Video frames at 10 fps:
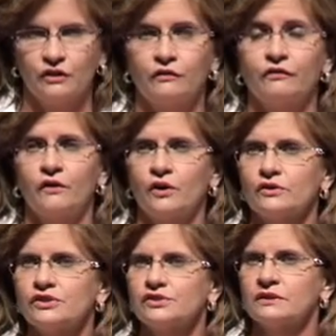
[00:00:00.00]
The
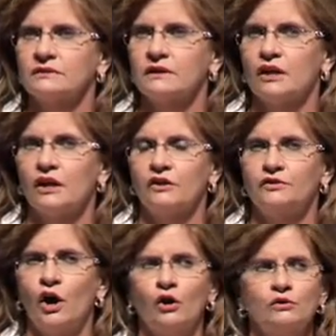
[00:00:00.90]
first,
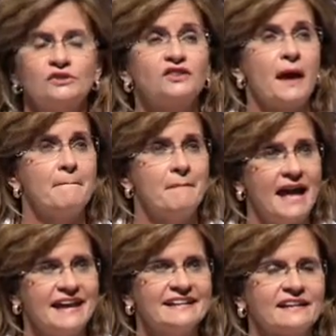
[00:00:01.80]
those that
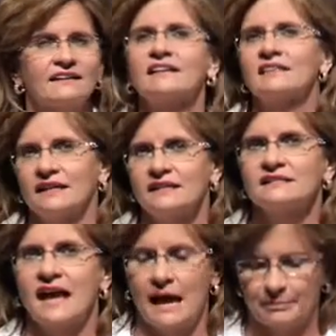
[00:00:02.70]
make
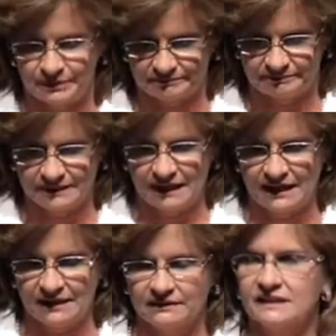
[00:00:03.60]
things happen.
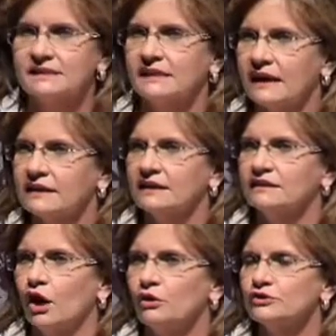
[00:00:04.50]
The
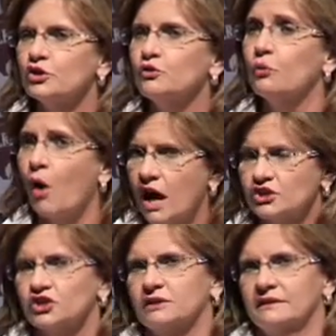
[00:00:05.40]
second, those who
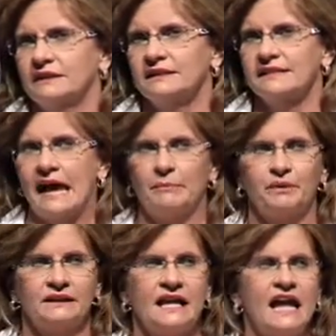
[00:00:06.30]
watch things
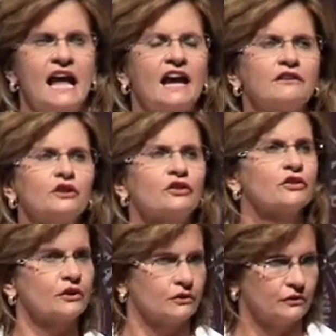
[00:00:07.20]
happen. And the
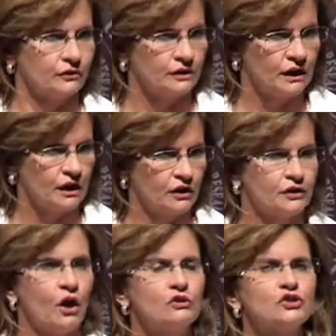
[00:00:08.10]
third,
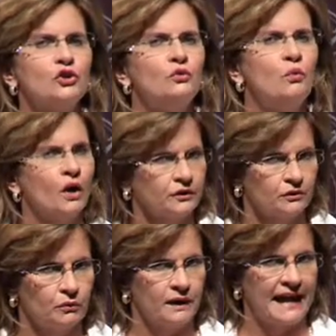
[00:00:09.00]
those who
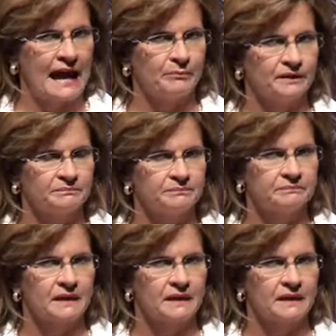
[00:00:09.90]
wonder what happened.